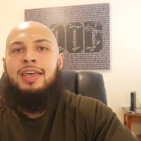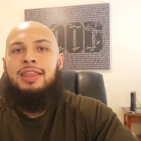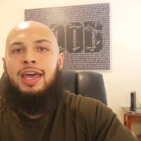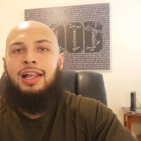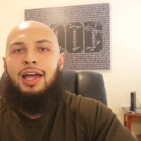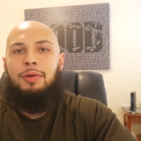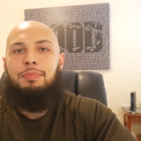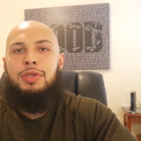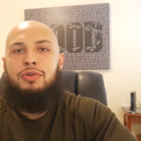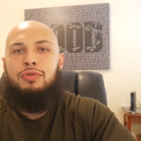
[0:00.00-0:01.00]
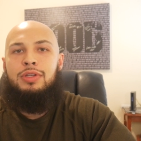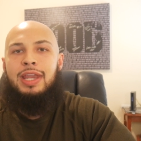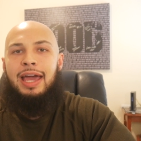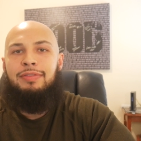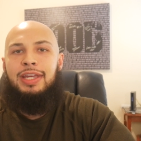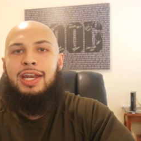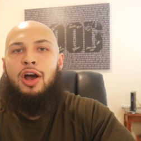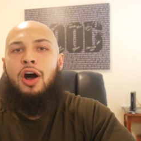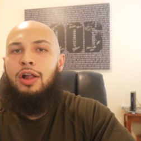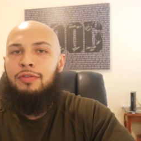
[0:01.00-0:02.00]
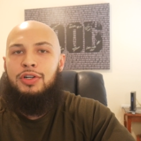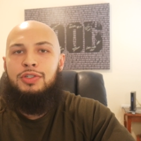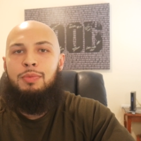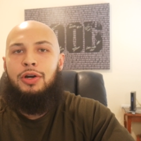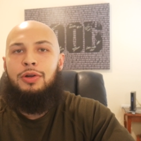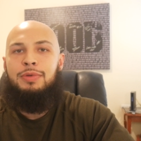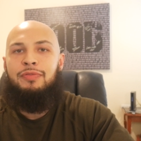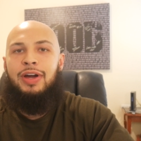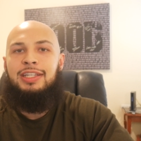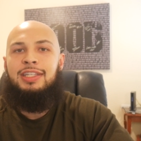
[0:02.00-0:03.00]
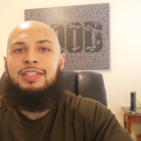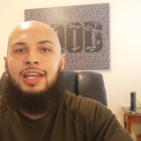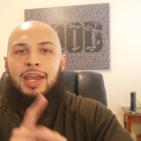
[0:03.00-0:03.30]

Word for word: that'll help you navigate all of your smart home devices